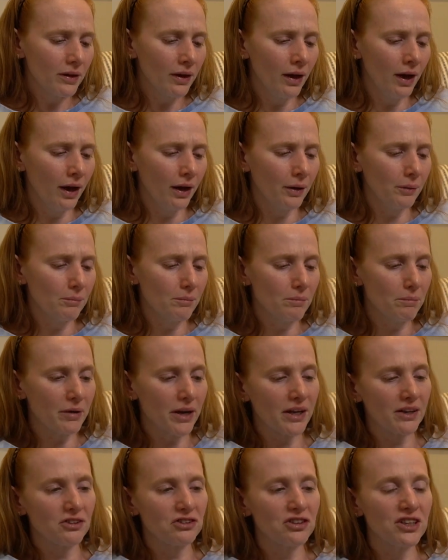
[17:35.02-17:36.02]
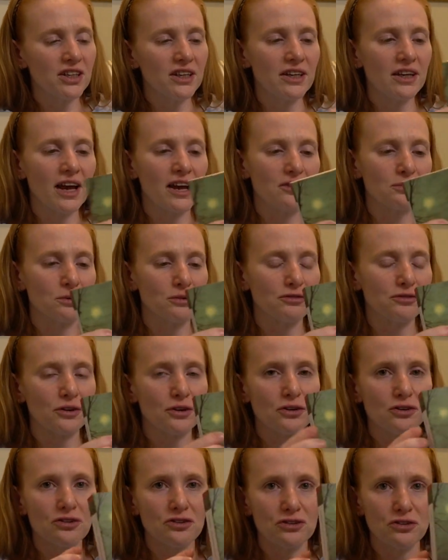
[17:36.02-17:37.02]
Um, but she has
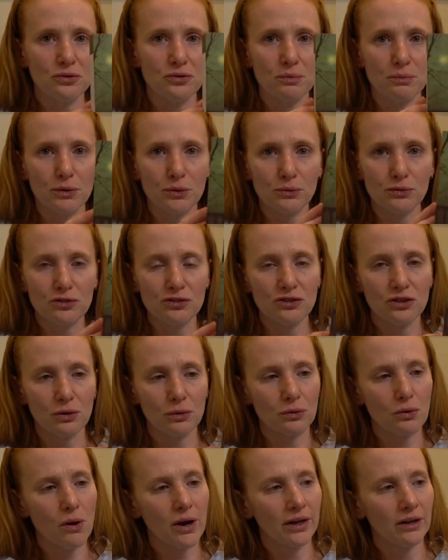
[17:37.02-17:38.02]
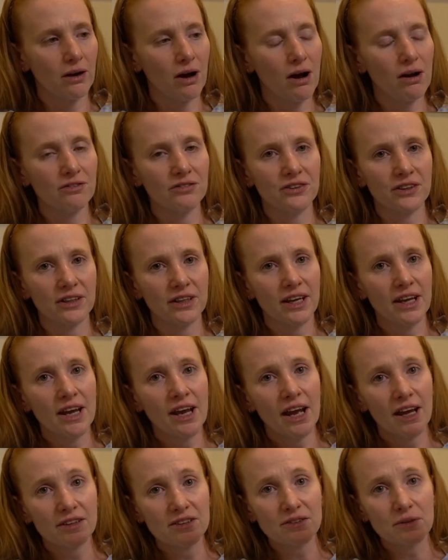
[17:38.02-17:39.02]
referred to the Moonstone quite often,
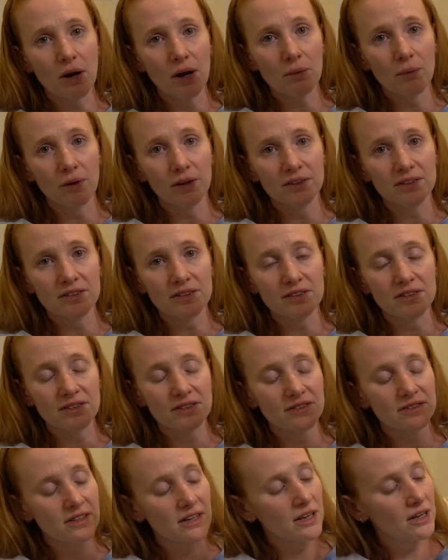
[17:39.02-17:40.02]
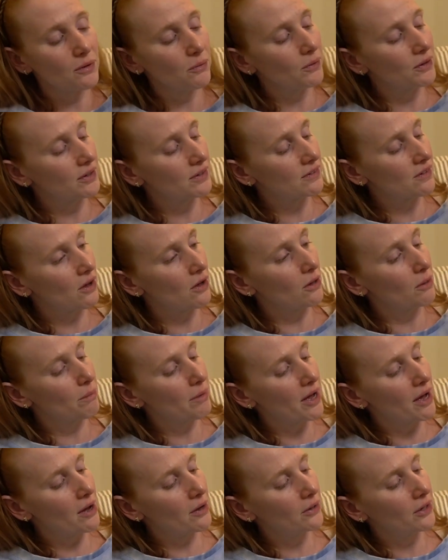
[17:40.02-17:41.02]
and so I wanted to see what it's all
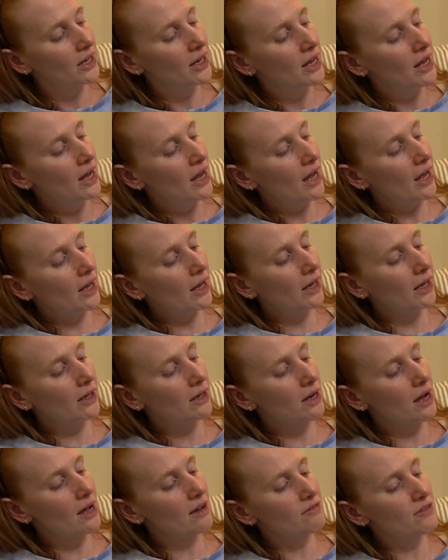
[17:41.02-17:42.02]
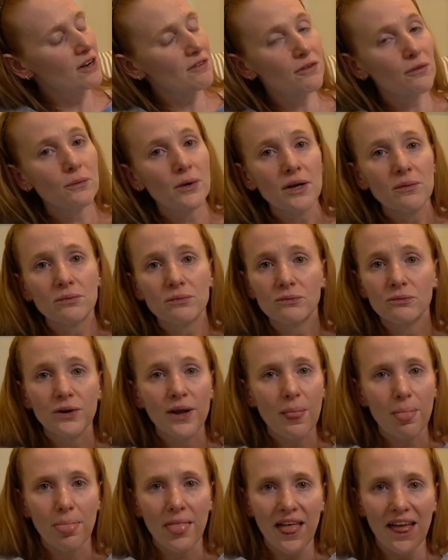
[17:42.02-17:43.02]
about. And I've never read,
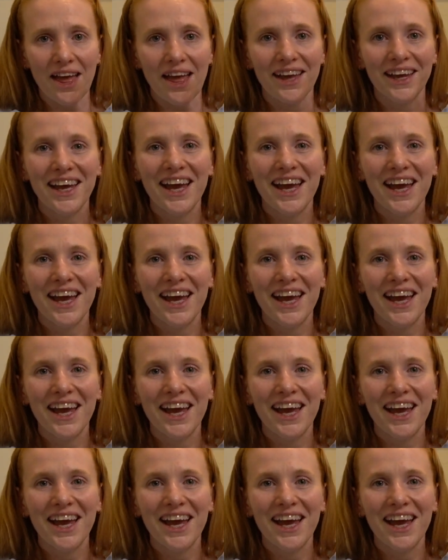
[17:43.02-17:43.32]
that.